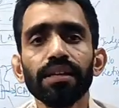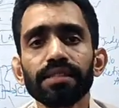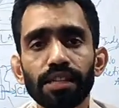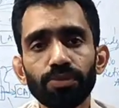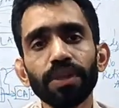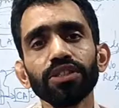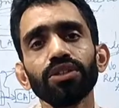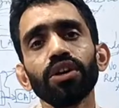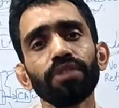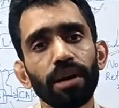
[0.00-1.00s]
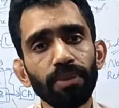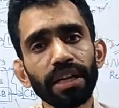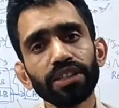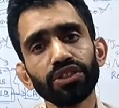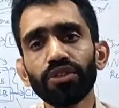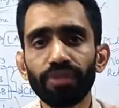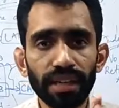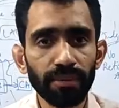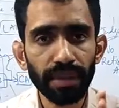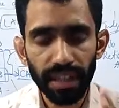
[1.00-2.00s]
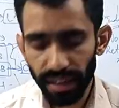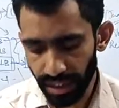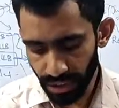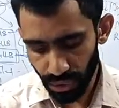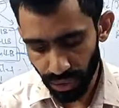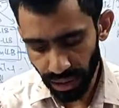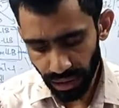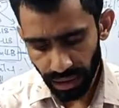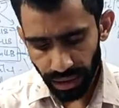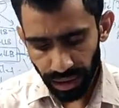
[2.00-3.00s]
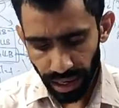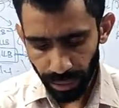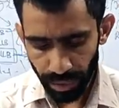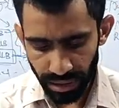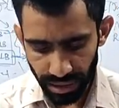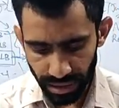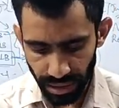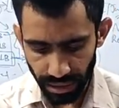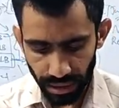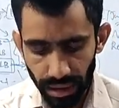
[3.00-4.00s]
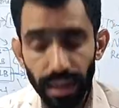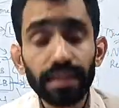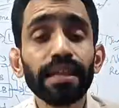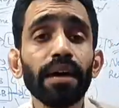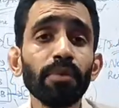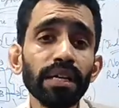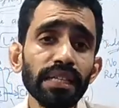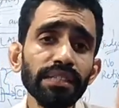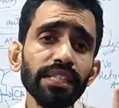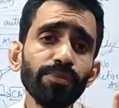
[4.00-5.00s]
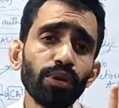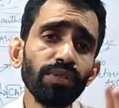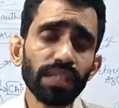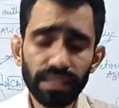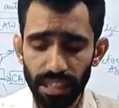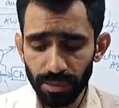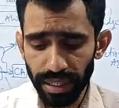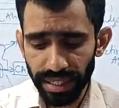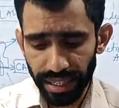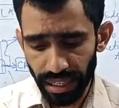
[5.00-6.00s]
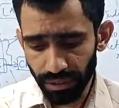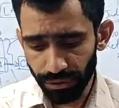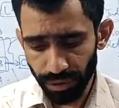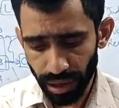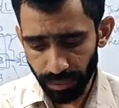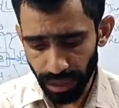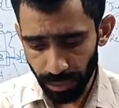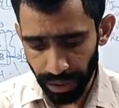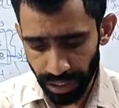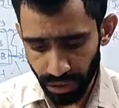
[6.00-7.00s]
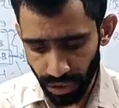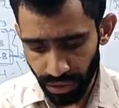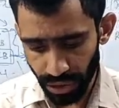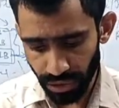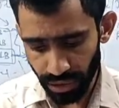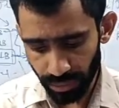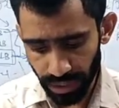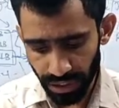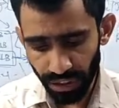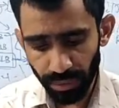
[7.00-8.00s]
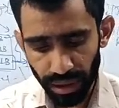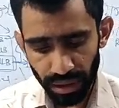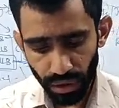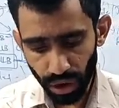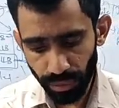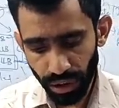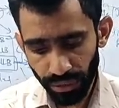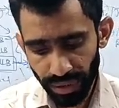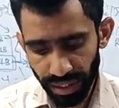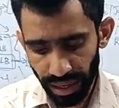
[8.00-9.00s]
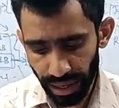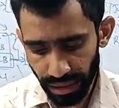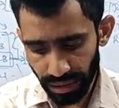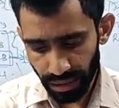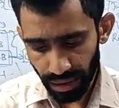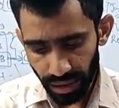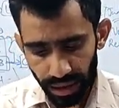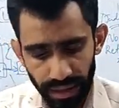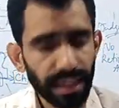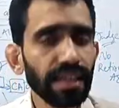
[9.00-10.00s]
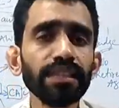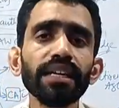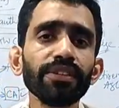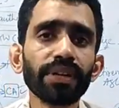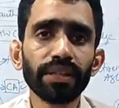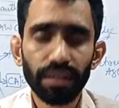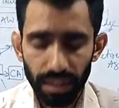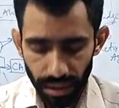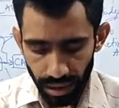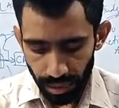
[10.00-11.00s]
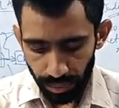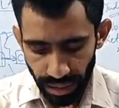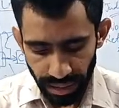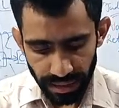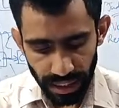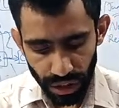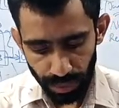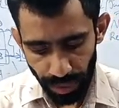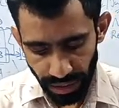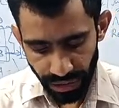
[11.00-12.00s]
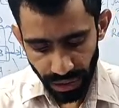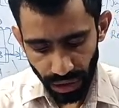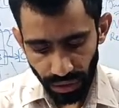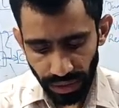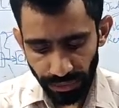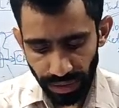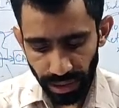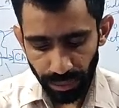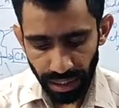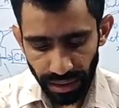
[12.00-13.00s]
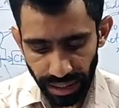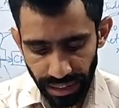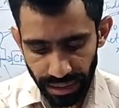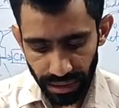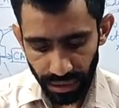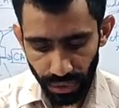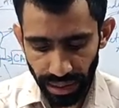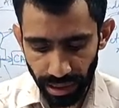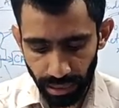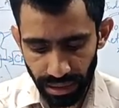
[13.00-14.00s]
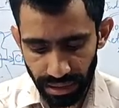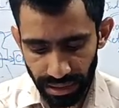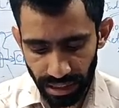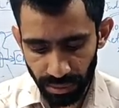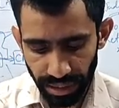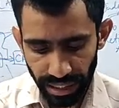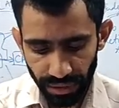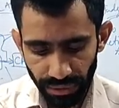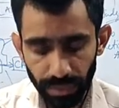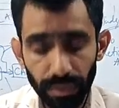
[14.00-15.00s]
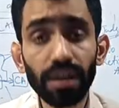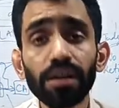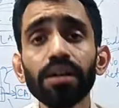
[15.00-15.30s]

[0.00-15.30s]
suspension of application of fundamental rights during emergency. The emergency provisions has been taken from the British Constitution. Please remember, Government of India Act 1935. But the suspension of the fundamental rights during emergency has been taken from the